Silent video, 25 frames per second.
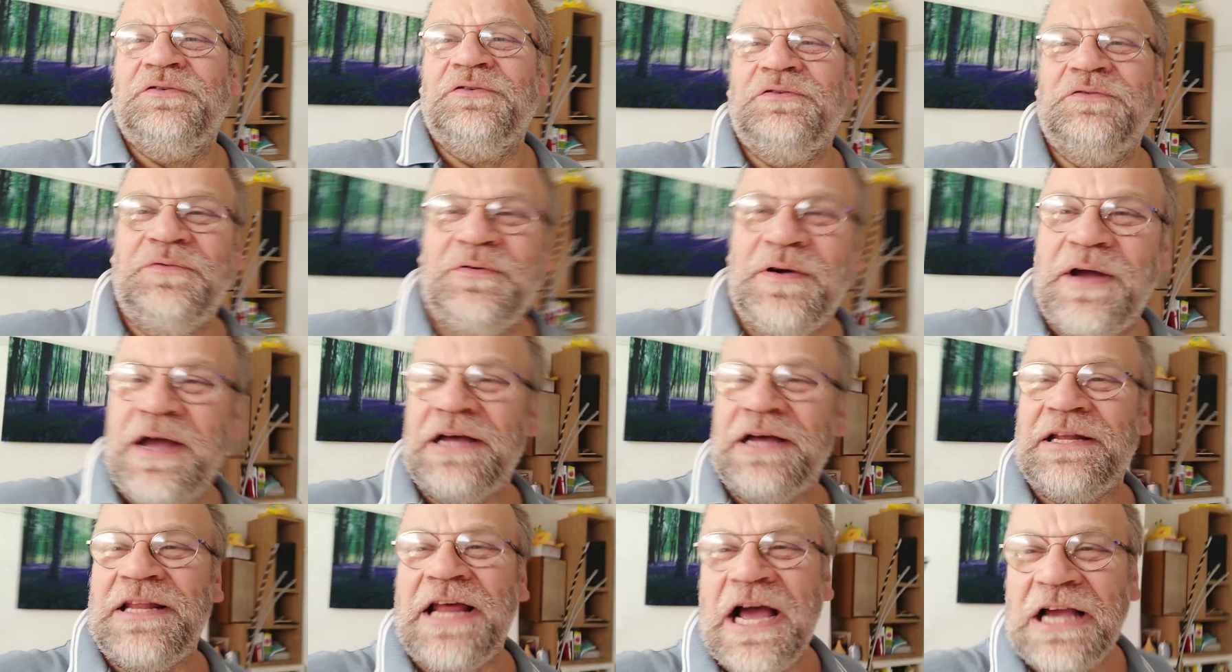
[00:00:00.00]

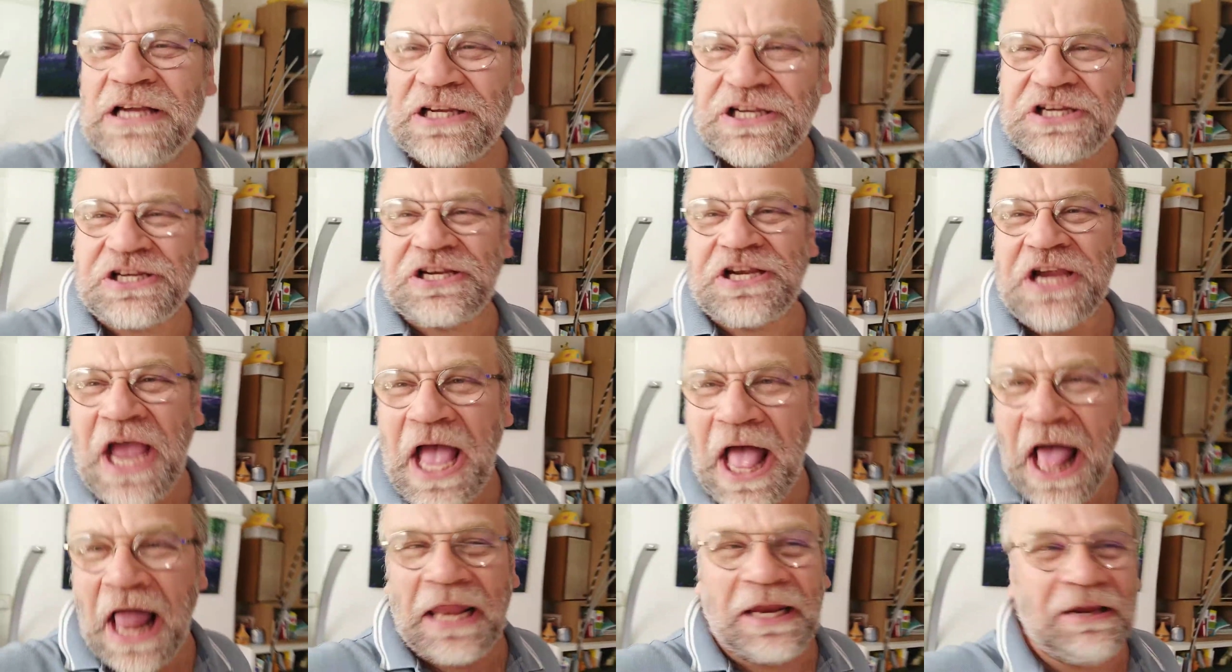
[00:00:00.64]
Well done,
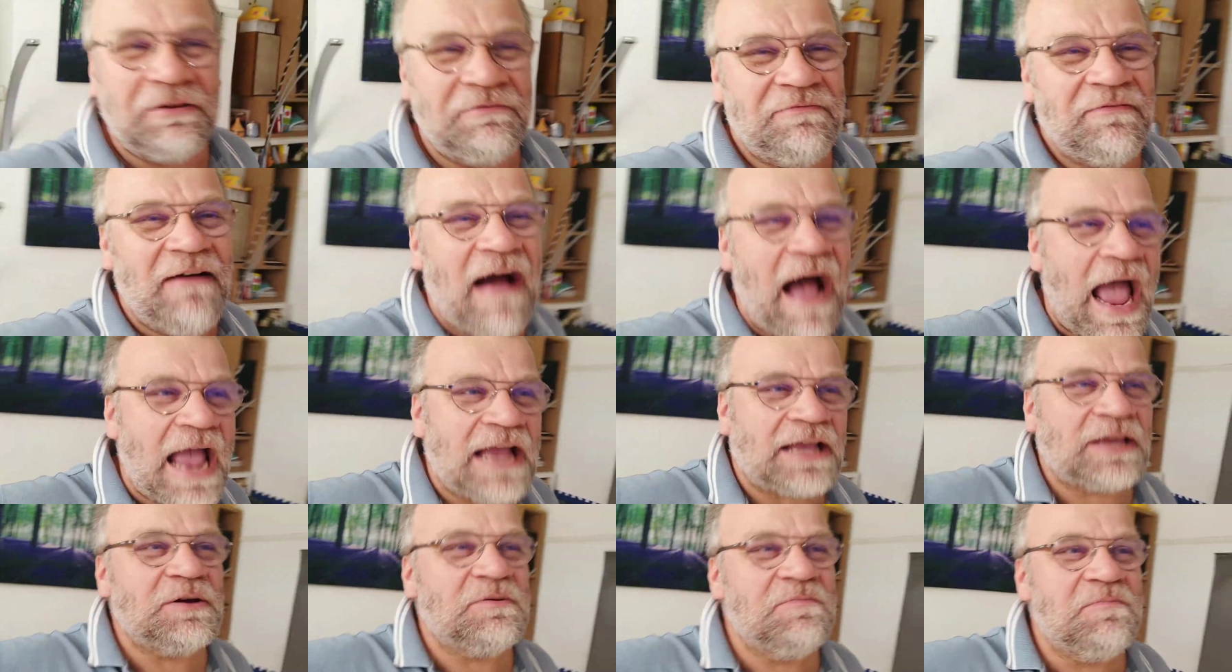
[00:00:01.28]
Charlie
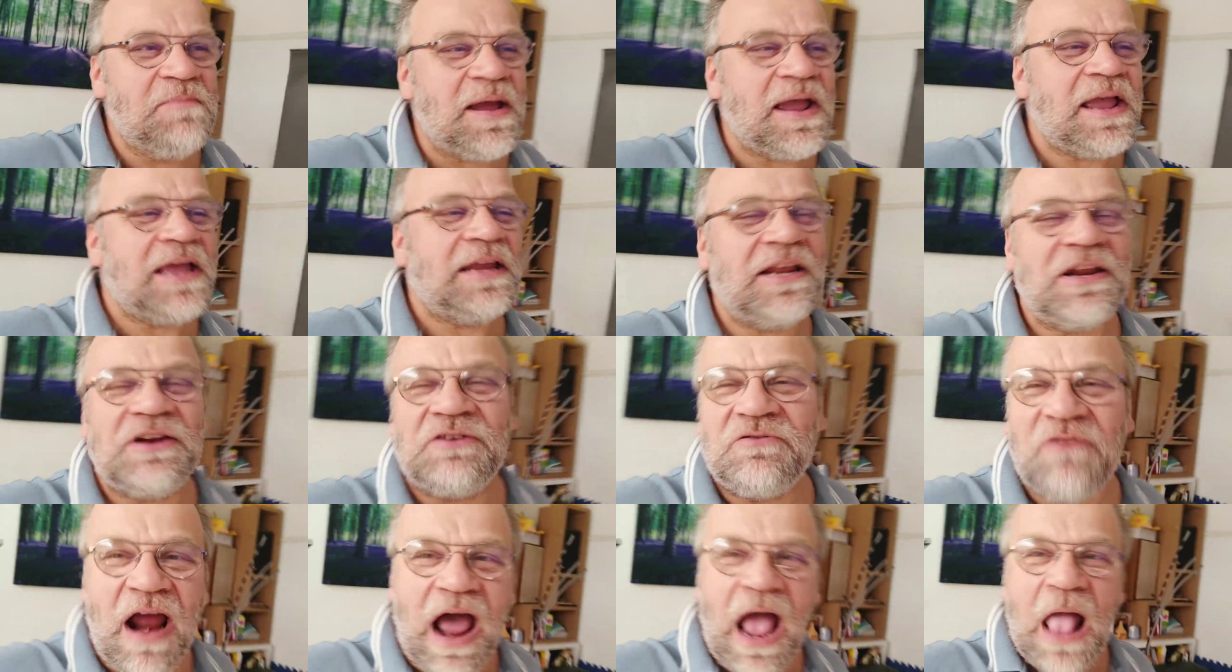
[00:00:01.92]
Wyke. You made
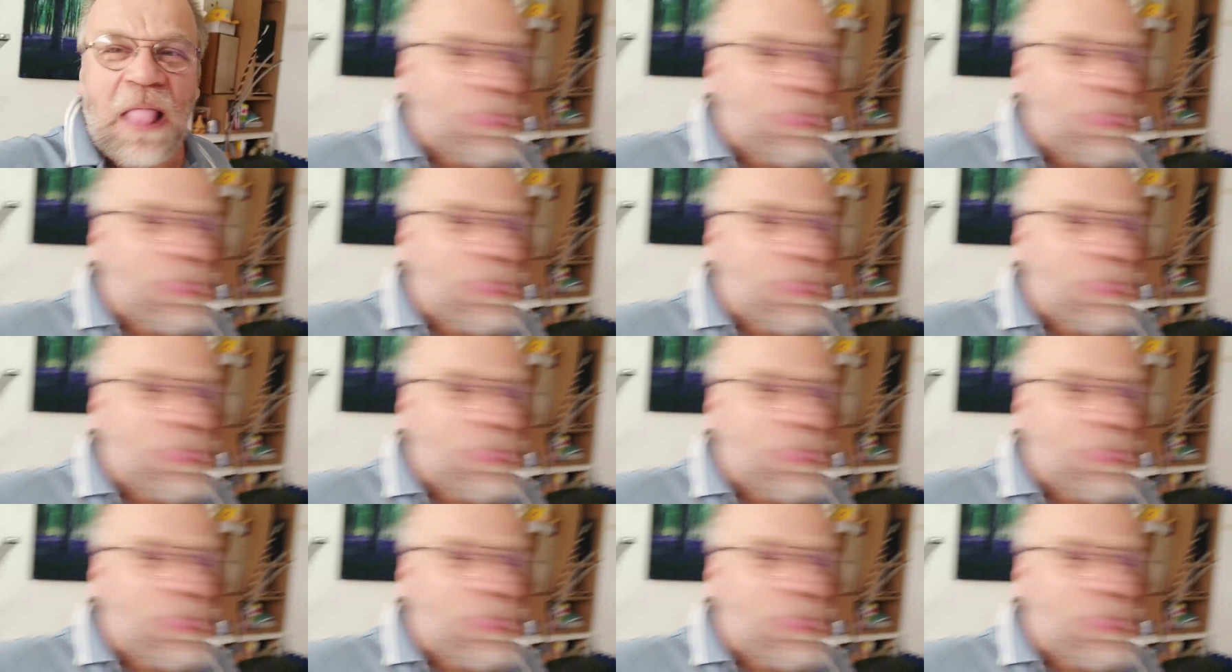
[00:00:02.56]
it right.